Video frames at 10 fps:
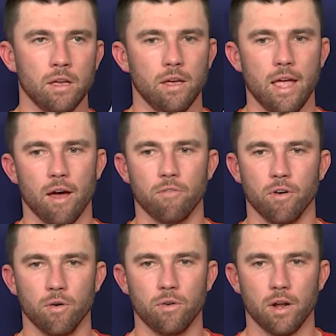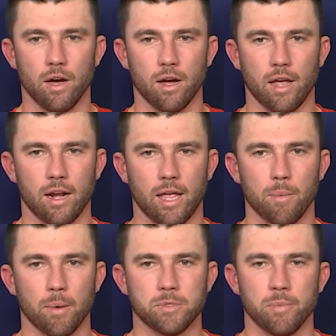Yeah, Vogt kind of
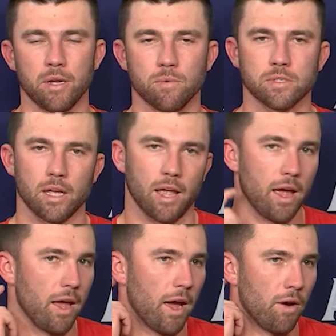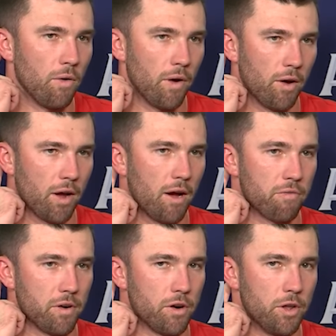came up to me and was like, hey, how
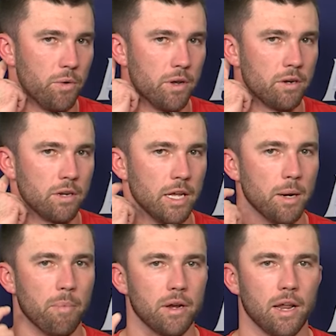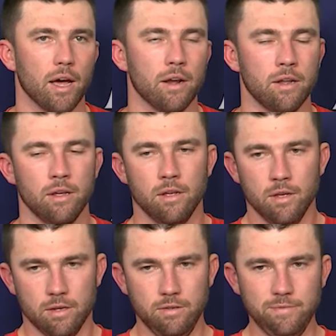confident are you in getting a bunt down?
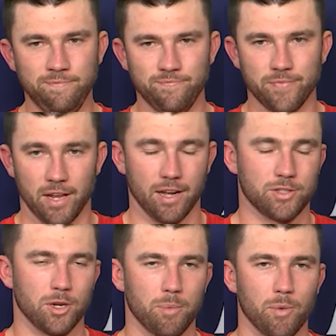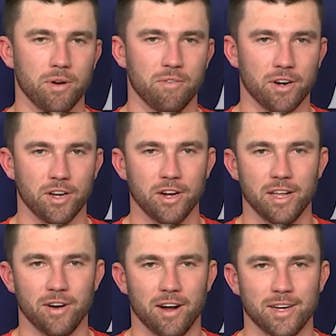And I told him I wasn't a very good
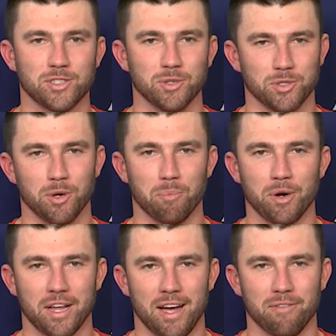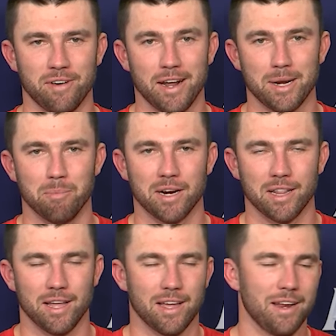hitter in high school, so I'm pretty confident I had to bunt a
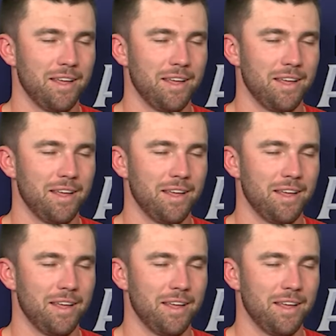lot.